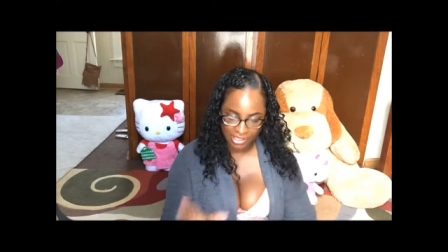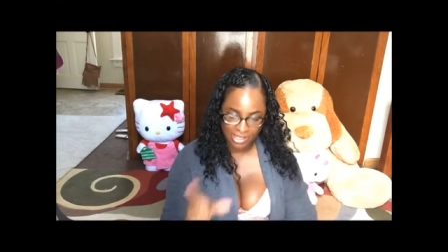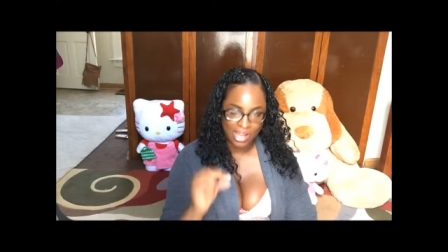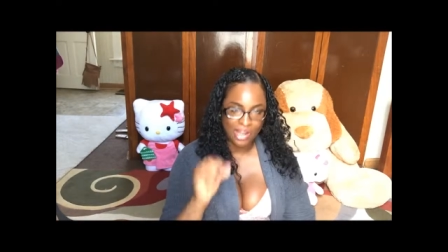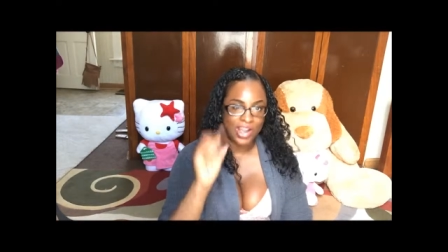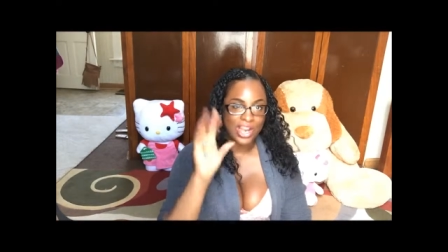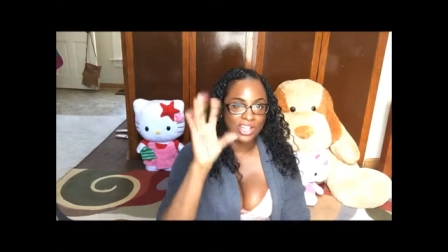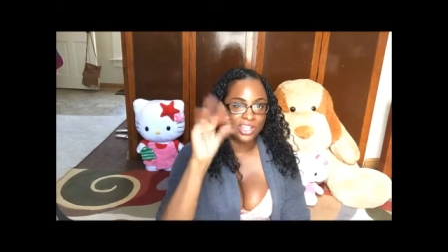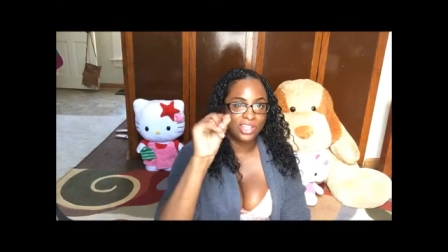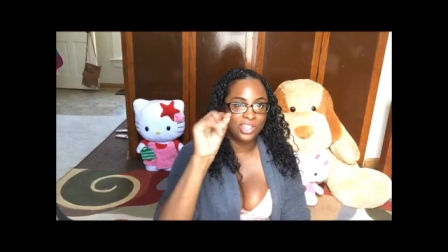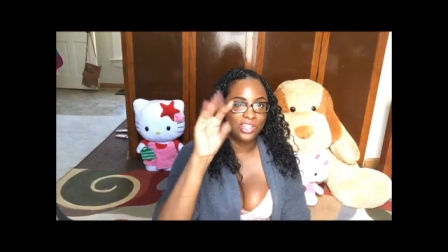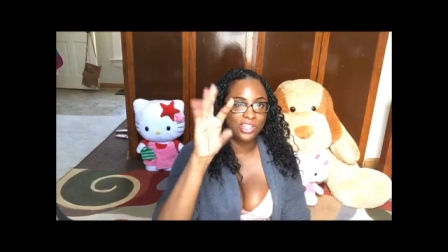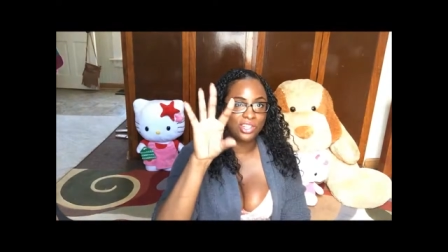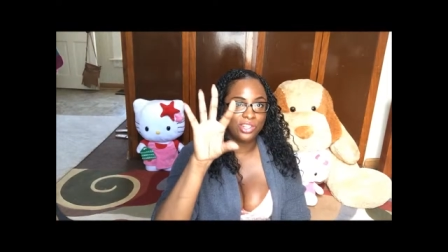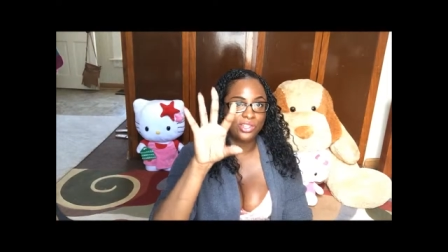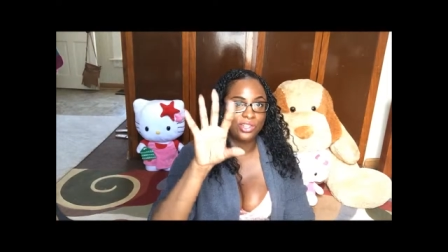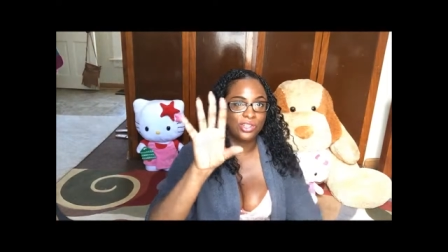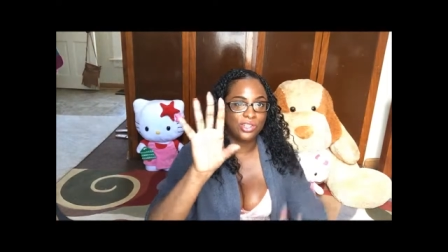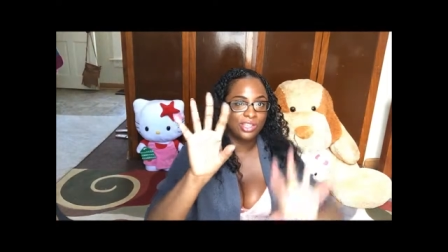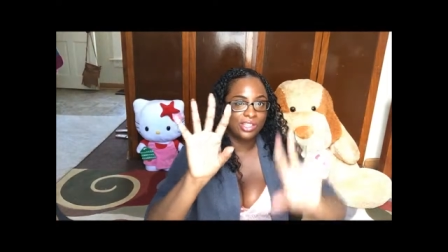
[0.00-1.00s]
Now I just
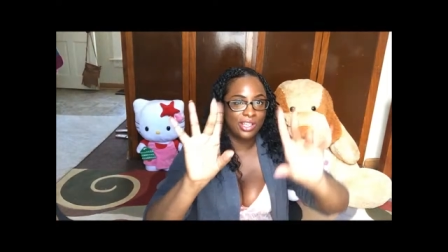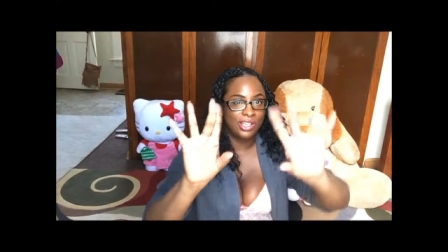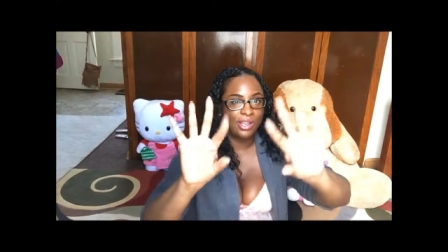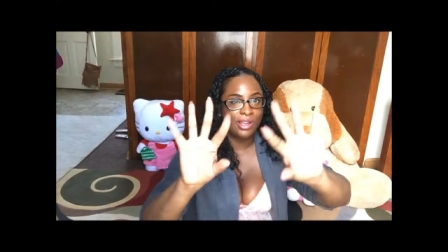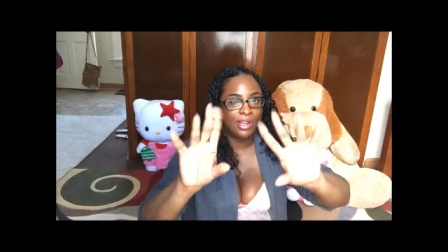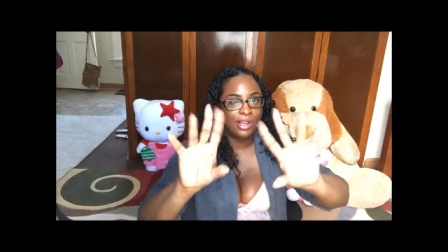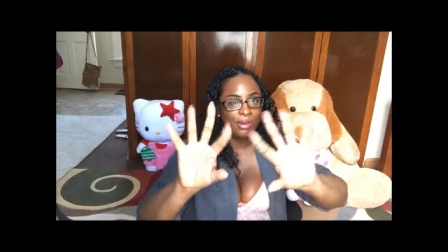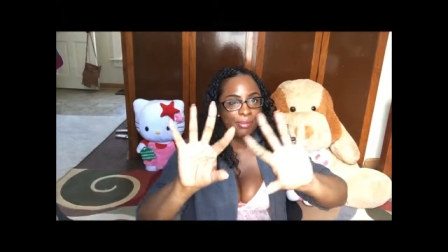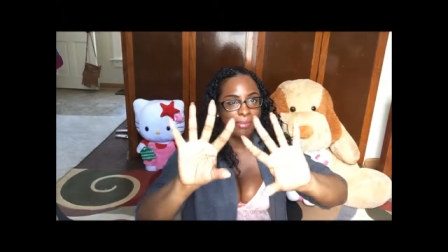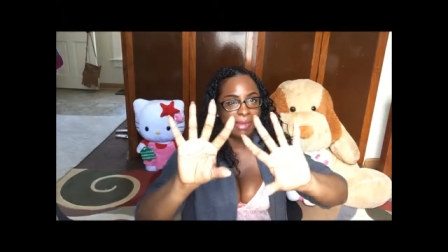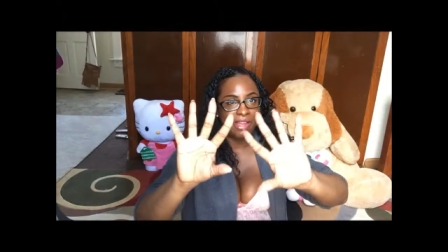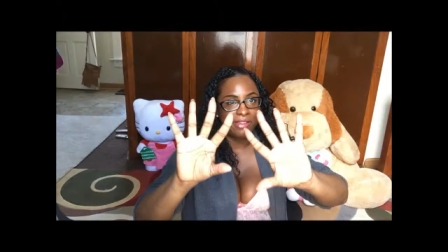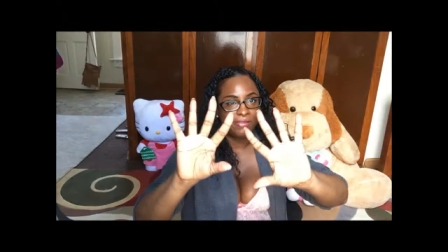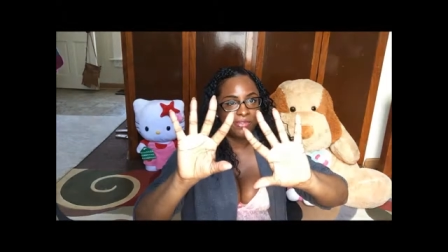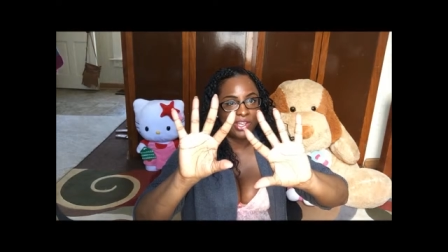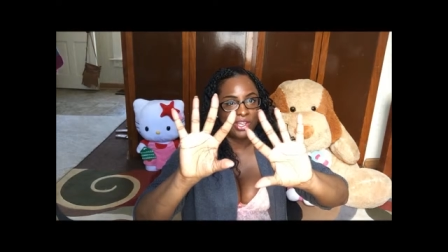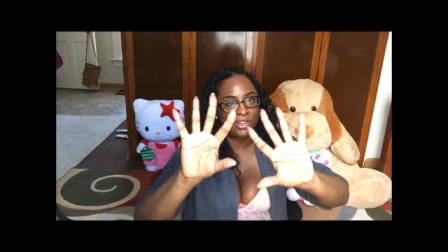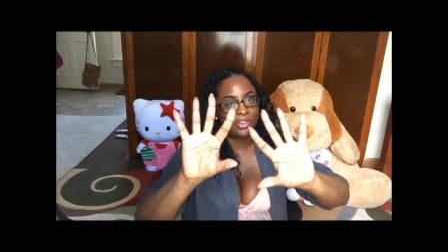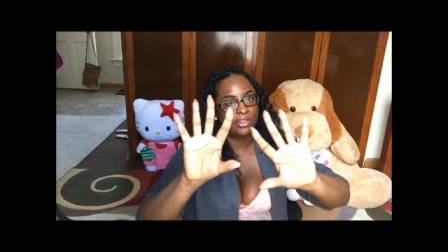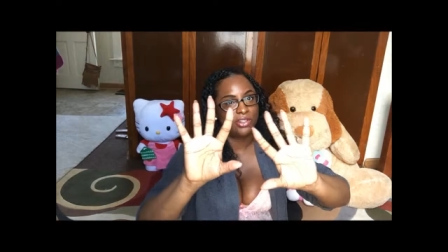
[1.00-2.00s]
use my
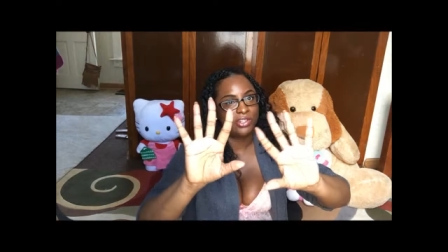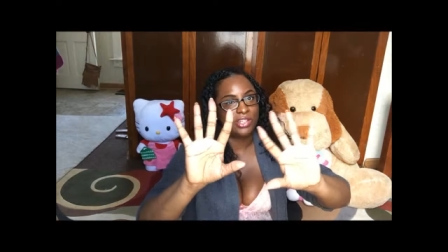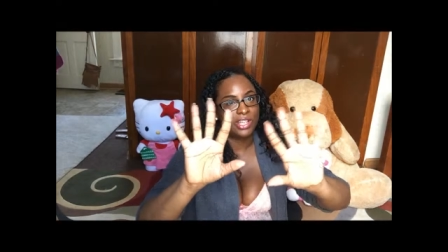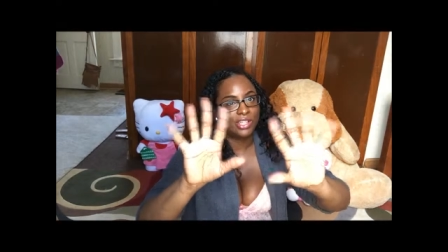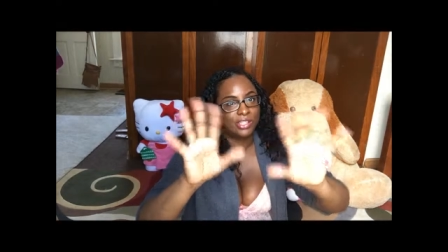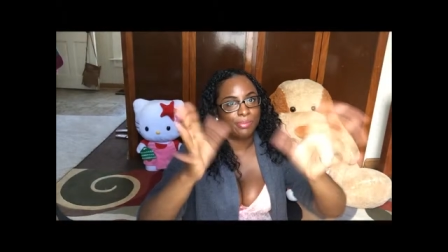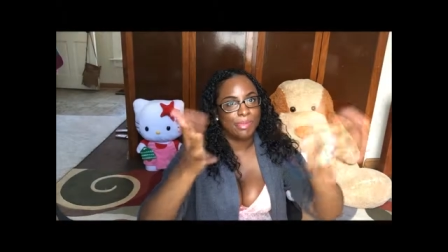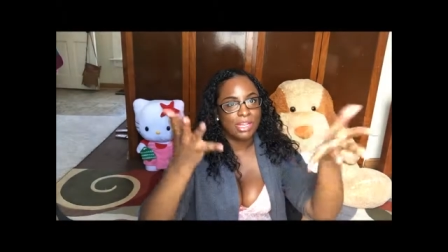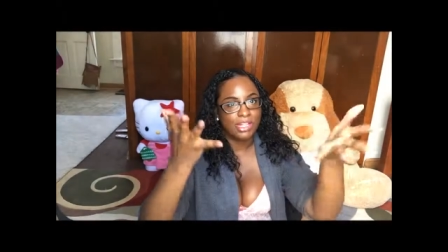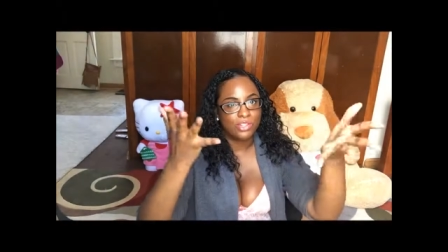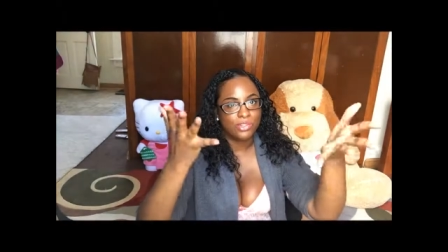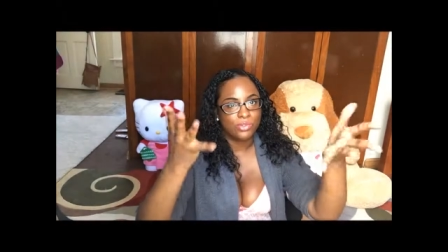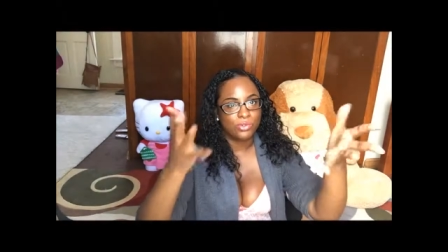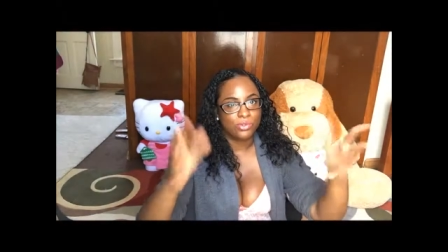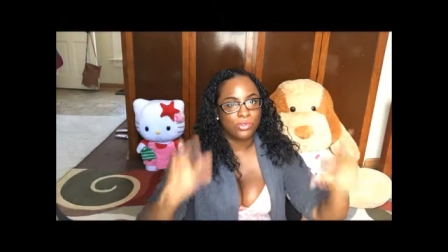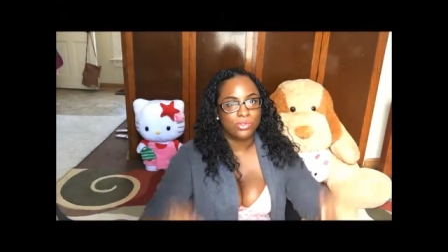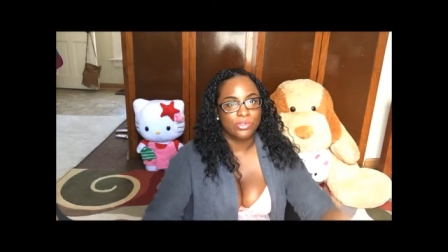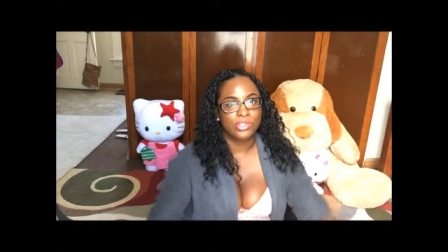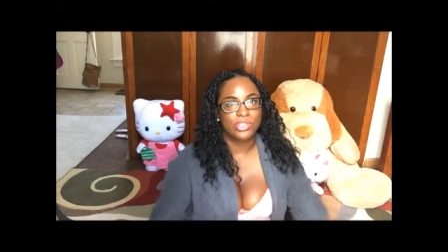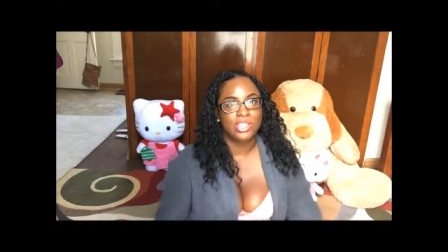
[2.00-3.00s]
fingers as my
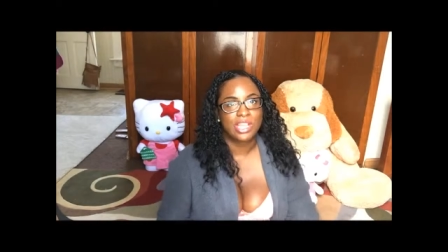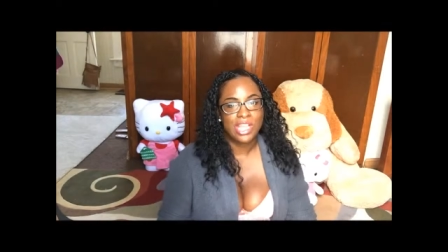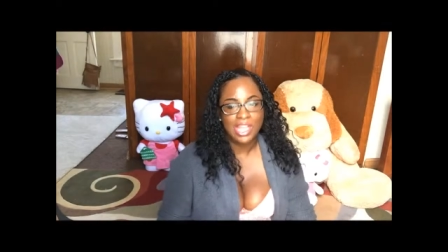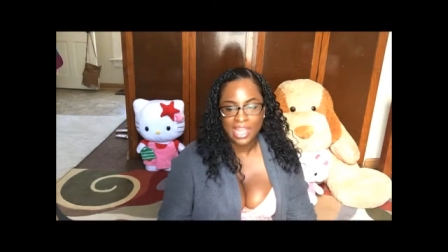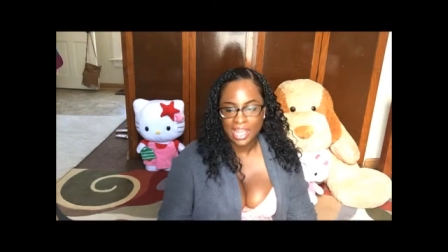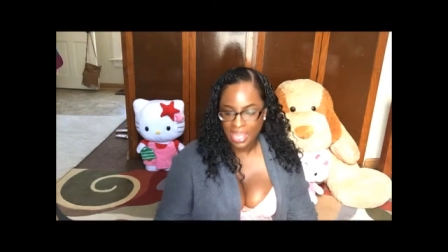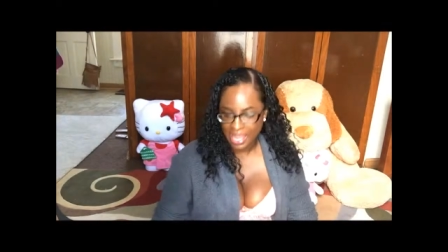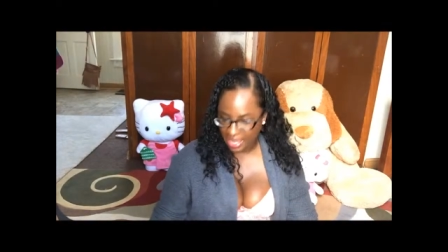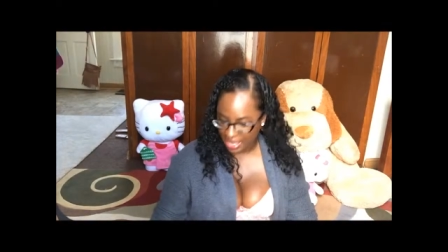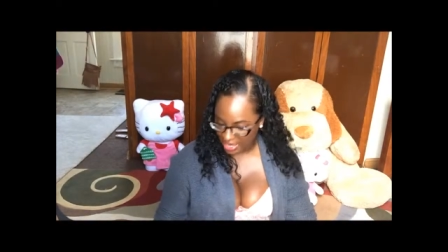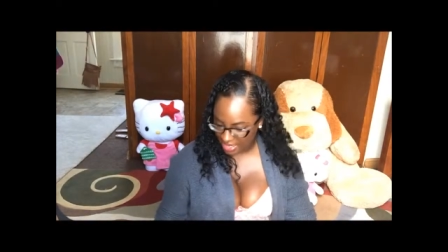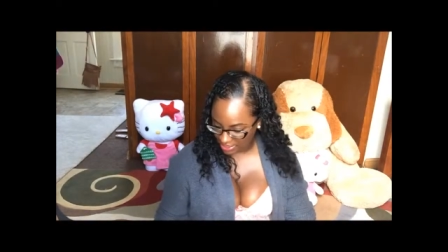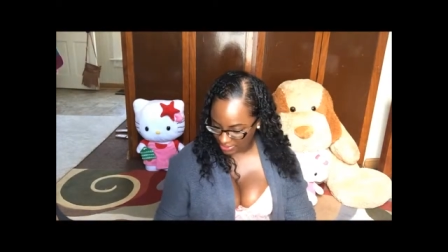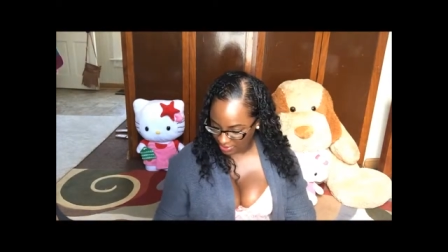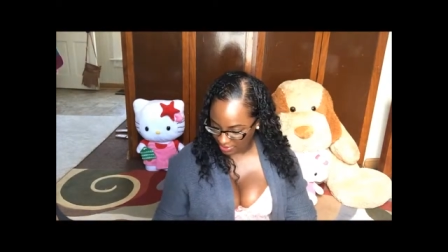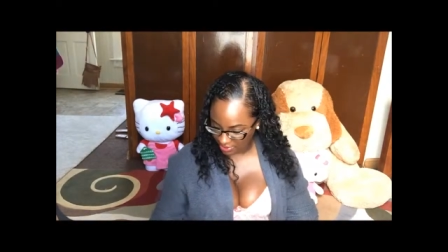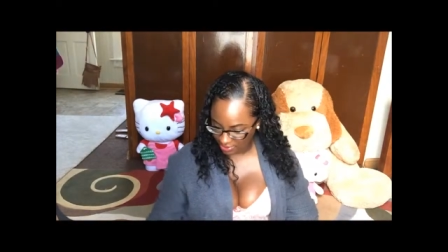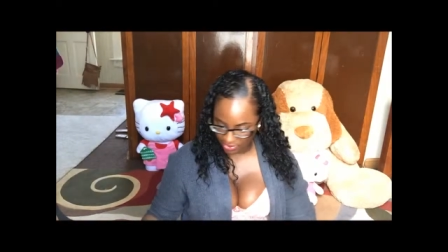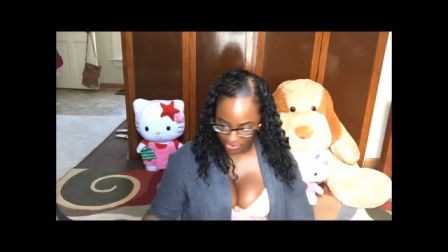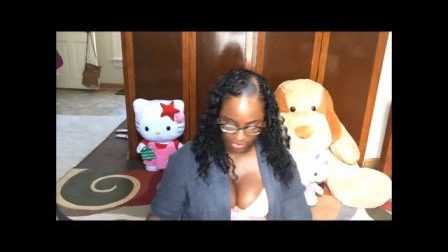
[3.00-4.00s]
tools and